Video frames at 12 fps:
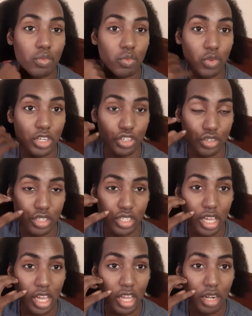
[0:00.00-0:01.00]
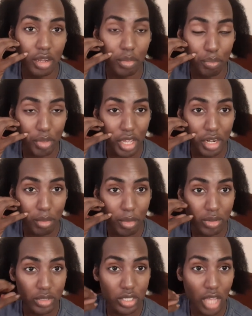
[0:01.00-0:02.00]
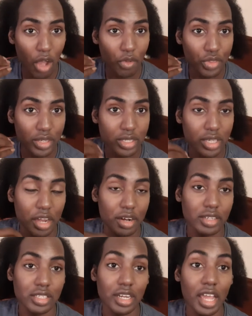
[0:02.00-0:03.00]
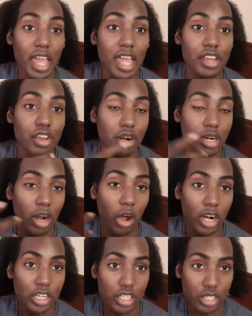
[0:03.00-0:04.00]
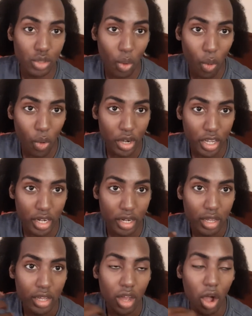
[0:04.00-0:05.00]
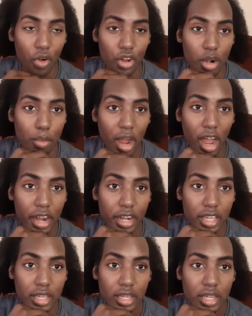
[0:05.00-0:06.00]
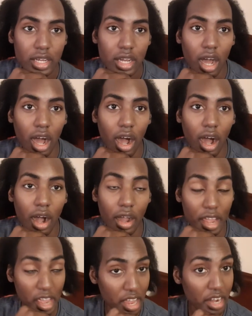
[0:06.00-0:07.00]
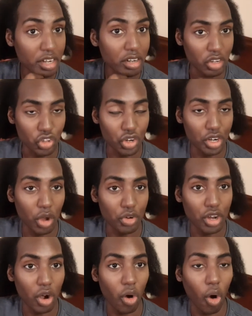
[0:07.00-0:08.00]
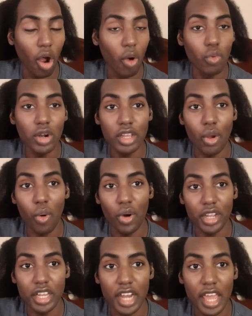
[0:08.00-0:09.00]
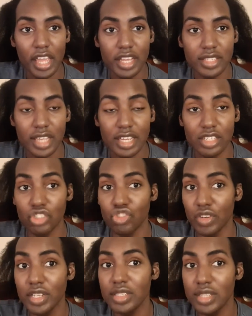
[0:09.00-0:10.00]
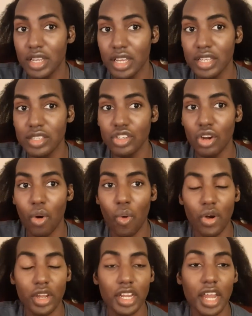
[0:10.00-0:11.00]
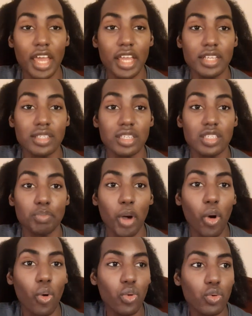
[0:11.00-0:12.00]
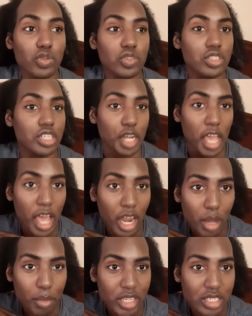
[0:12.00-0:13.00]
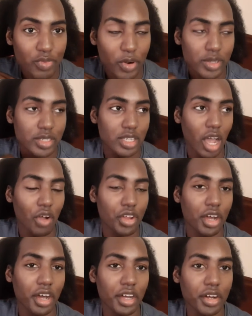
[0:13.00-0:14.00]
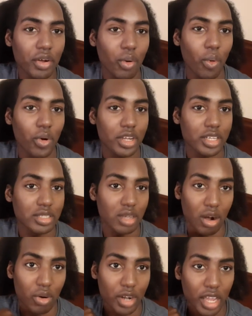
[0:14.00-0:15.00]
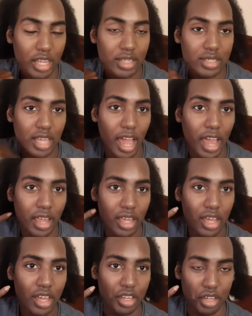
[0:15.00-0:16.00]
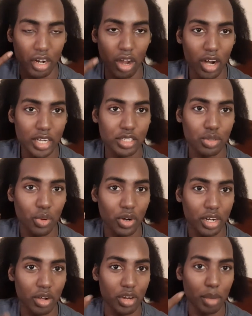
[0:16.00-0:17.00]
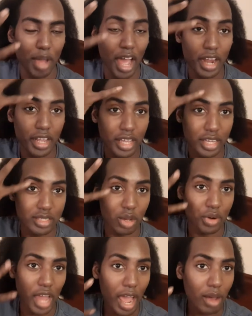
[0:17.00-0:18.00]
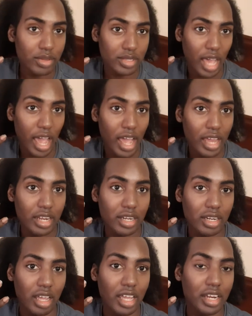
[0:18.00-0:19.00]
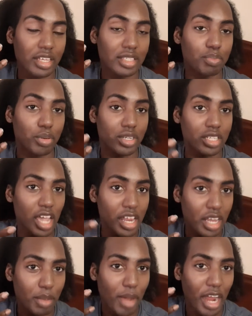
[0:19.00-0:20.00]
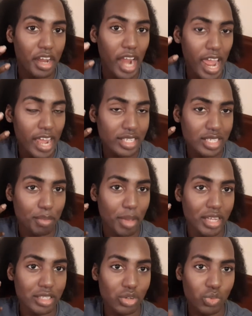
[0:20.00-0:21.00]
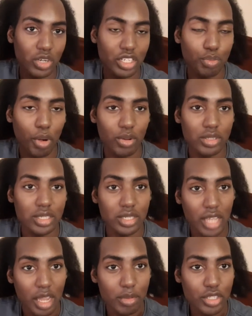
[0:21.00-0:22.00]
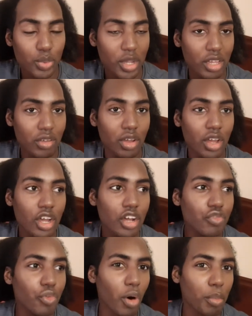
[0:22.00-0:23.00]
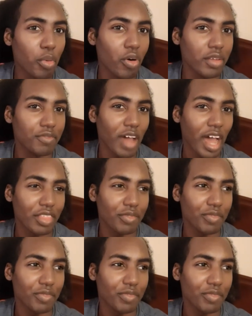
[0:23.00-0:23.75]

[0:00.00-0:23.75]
with your skin being the most softest keratin and your largest organ on your body. And you know, your only organ that is extrinsic. It's your organ that is exposed to the elements versus all your other organs are on the inside. Your largest organ on your body is on the outside. and it's protected by your acid mantle, which is supposed to stay between 4.5 to